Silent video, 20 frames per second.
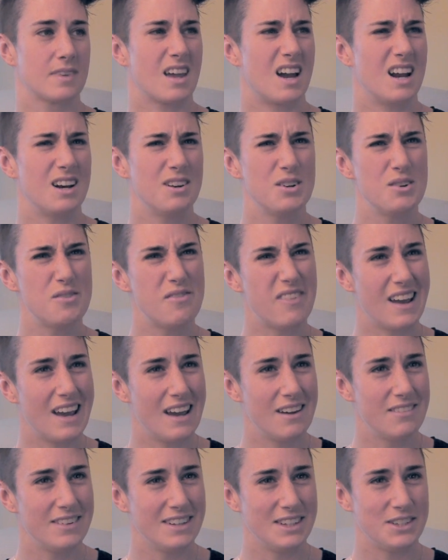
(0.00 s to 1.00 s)
I don't know if I
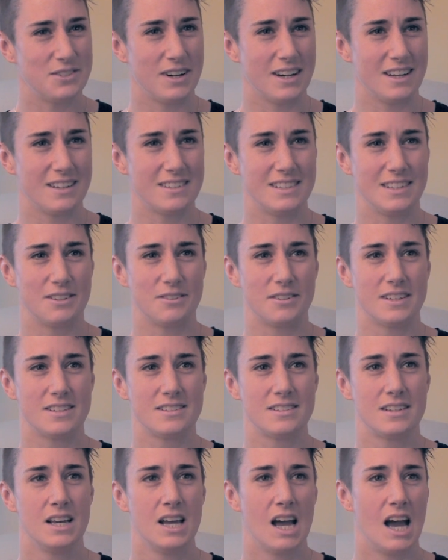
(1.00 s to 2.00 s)
have any training secrets.
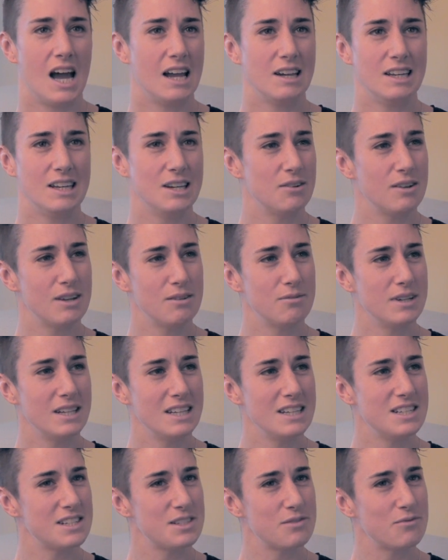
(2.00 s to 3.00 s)
I
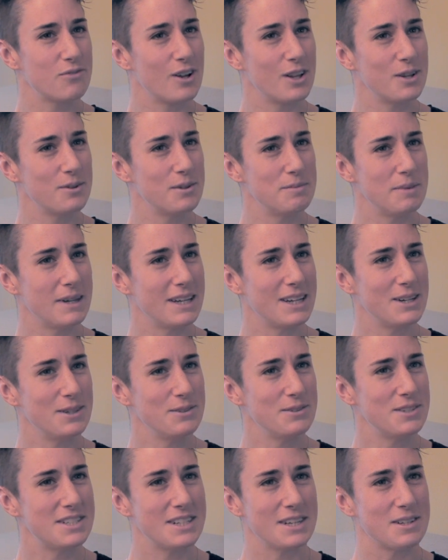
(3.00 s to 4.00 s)
really just follow what my
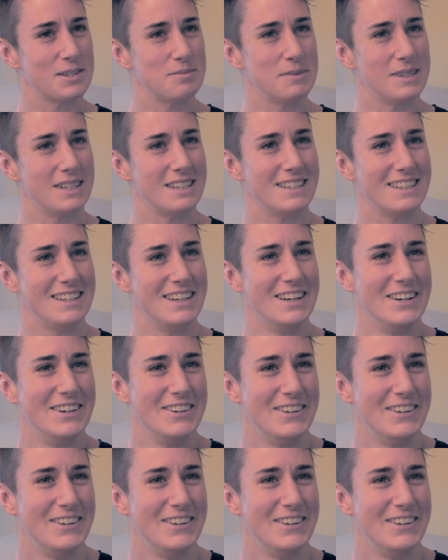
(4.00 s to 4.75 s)
coach tells me to do.